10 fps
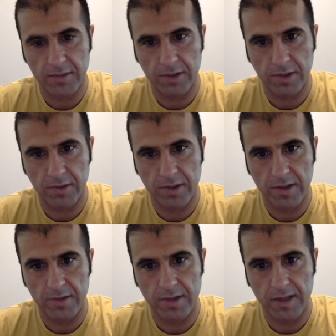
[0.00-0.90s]
We're going to create a
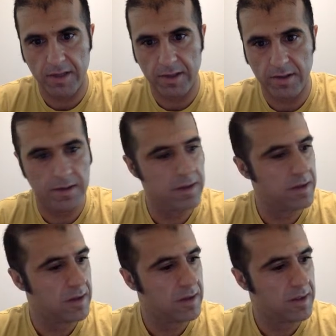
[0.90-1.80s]
new deck,
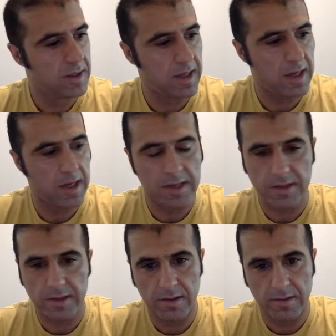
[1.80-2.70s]

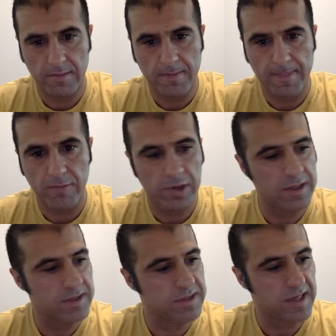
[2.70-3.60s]
and we're going
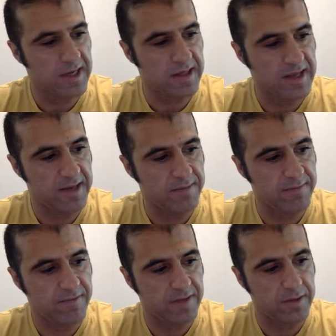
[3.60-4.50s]
to say that
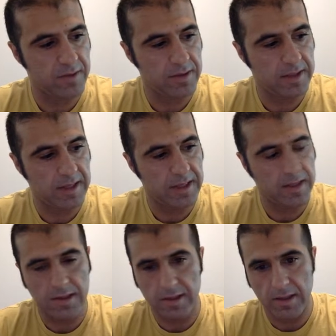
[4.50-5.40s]
final in
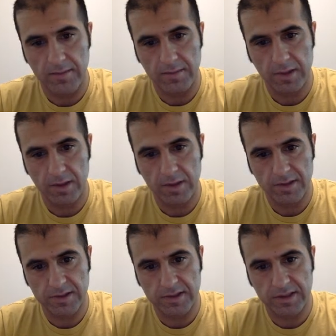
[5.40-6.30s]
num cards
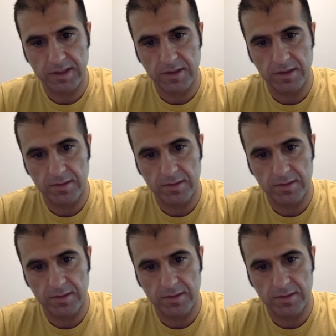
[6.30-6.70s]
to deal.